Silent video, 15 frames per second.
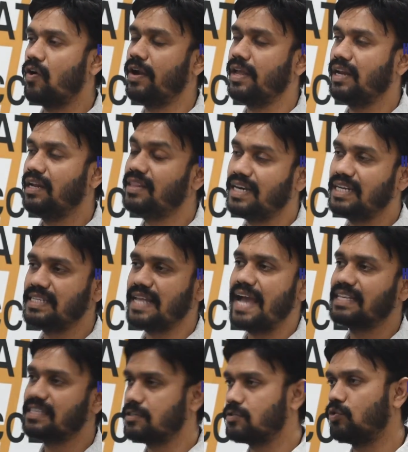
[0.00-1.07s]
Accordingly, that is
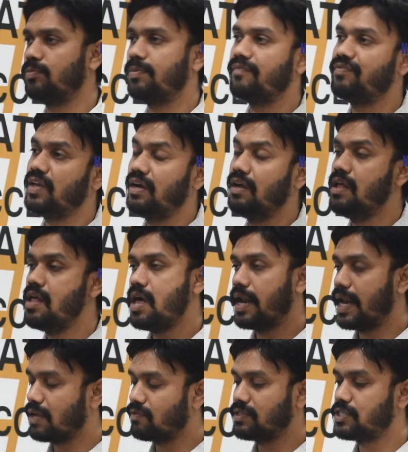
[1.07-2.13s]
the access group of the
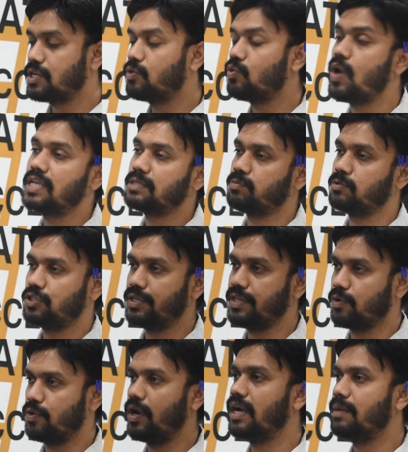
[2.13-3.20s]
requester who has
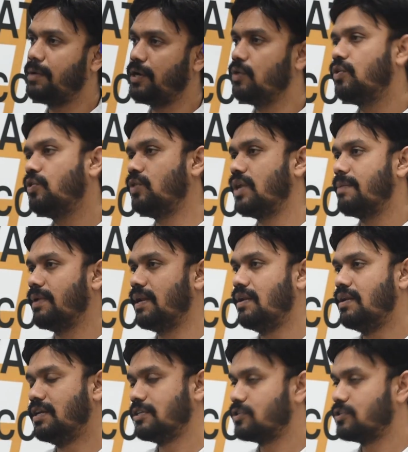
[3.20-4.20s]
pushed the queue item into queue table.